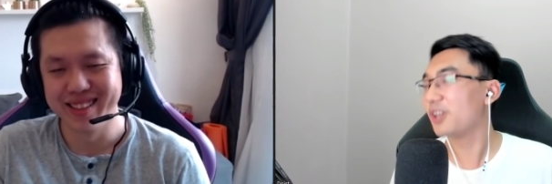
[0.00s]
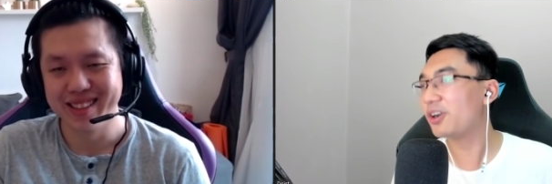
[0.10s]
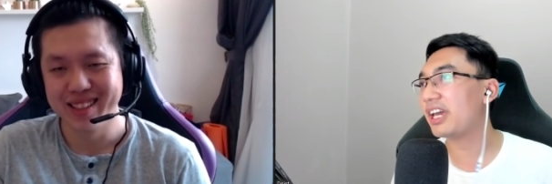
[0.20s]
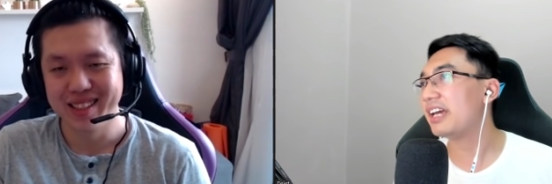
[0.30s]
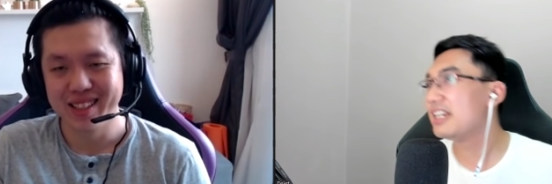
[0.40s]

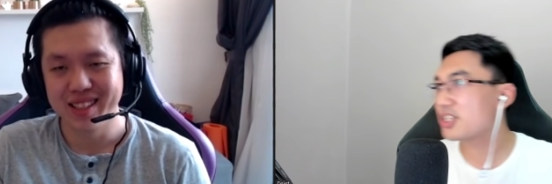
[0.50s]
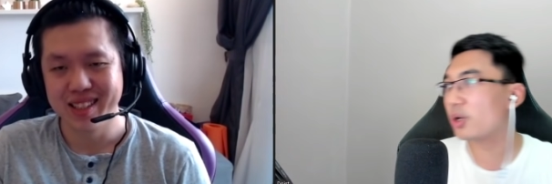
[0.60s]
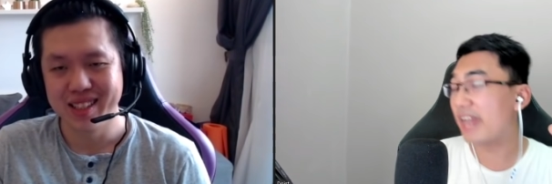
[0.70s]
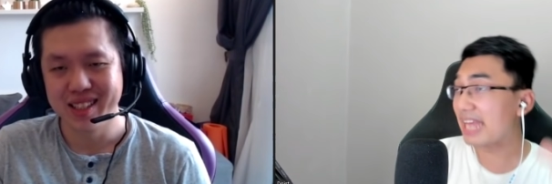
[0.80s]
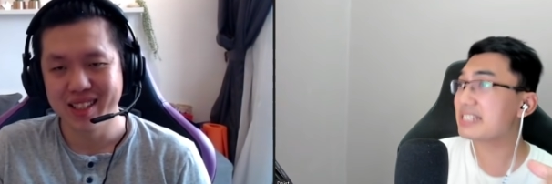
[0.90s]
Speaker 1: okay so
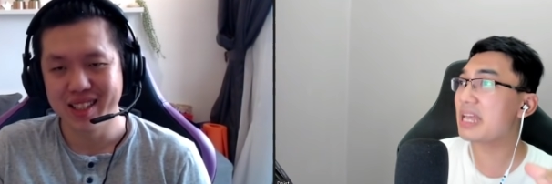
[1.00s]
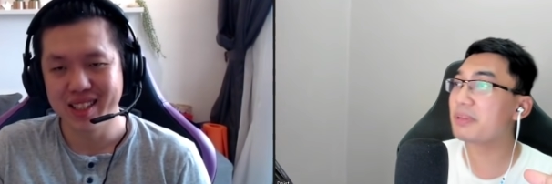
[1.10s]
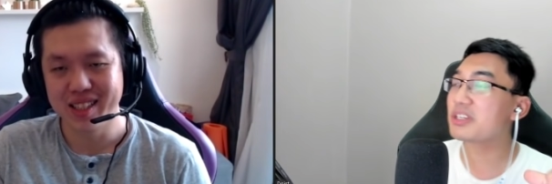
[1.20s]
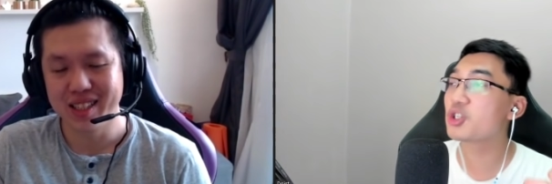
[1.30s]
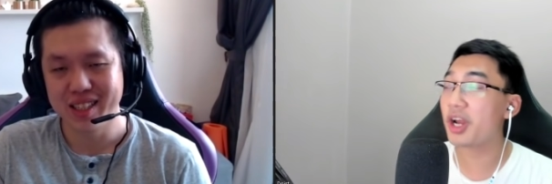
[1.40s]
next step is
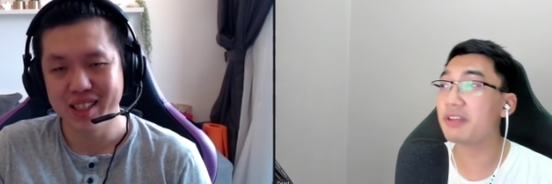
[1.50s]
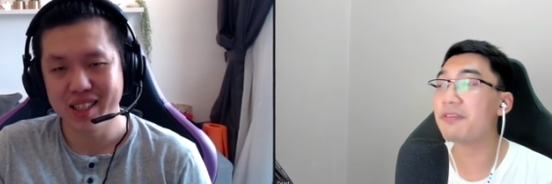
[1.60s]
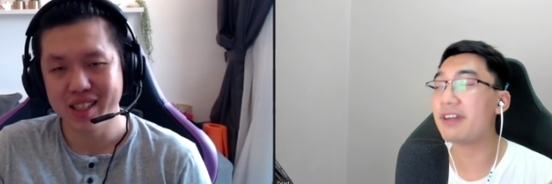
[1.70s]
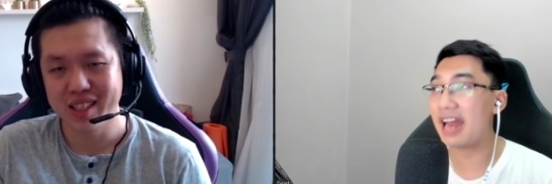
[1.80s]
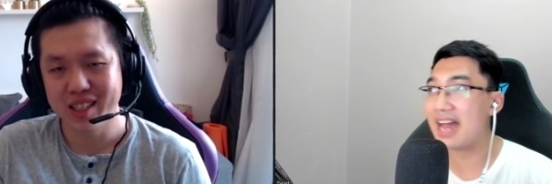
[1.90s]
joining
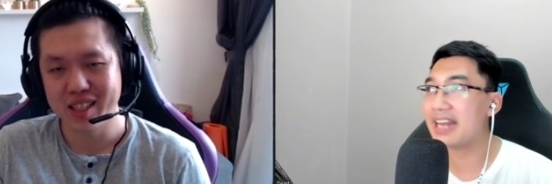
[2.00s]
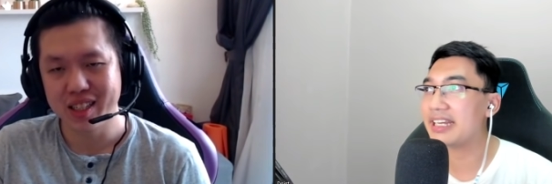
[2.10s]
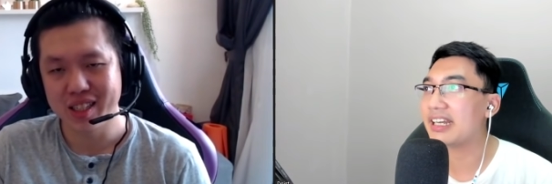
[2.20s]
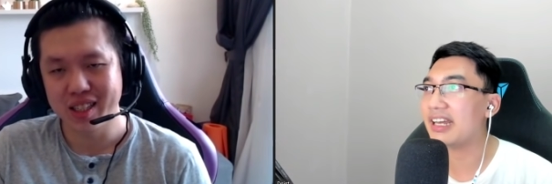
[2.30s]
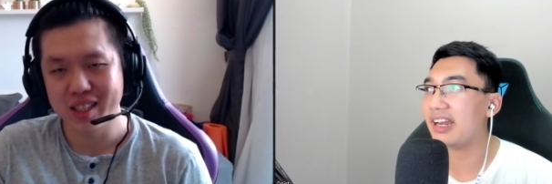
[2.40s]
Fnatic
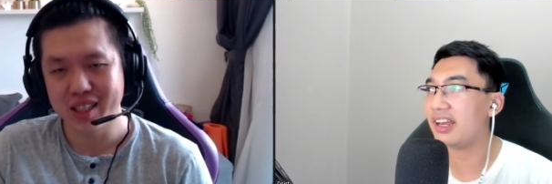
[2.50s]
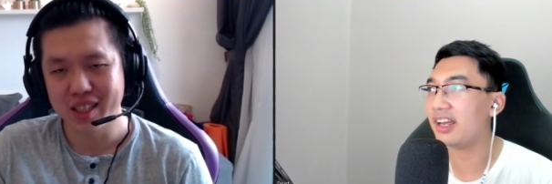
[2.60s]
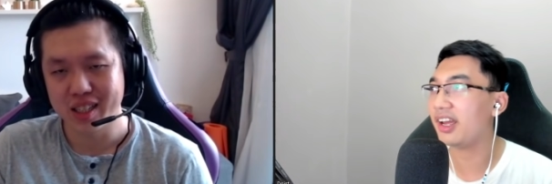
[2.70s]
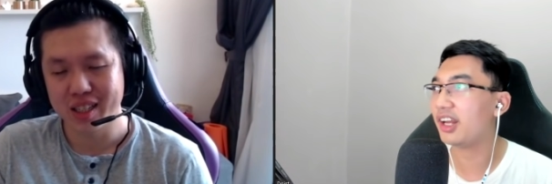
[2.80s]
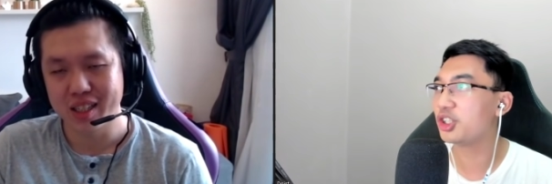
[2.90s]

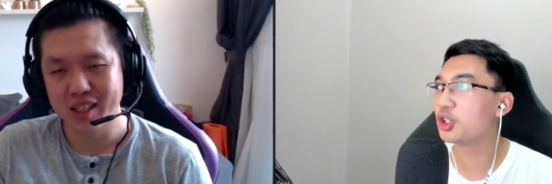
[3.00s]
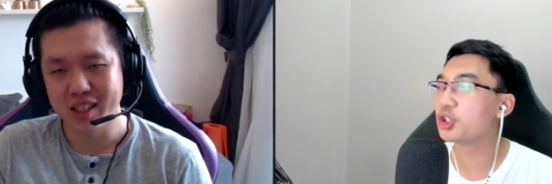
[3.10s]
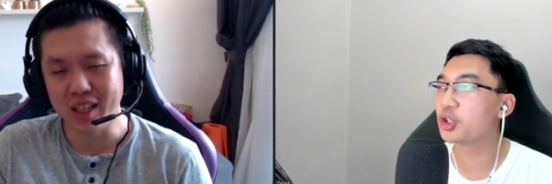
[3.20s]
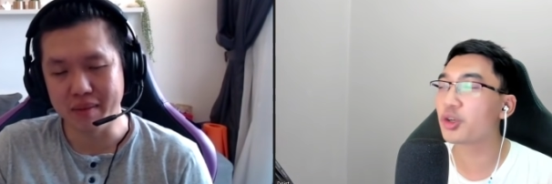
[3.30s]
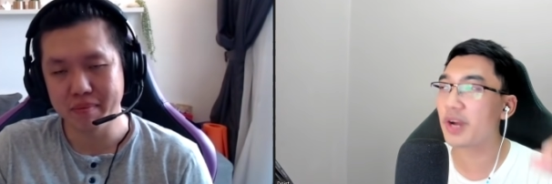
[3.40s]
and you you're
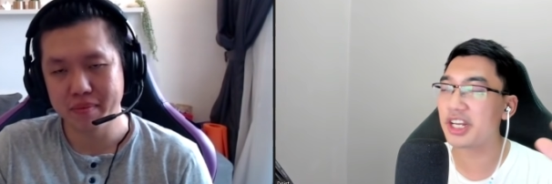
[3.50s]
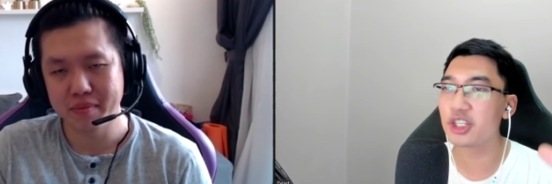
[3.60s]
creating yeah.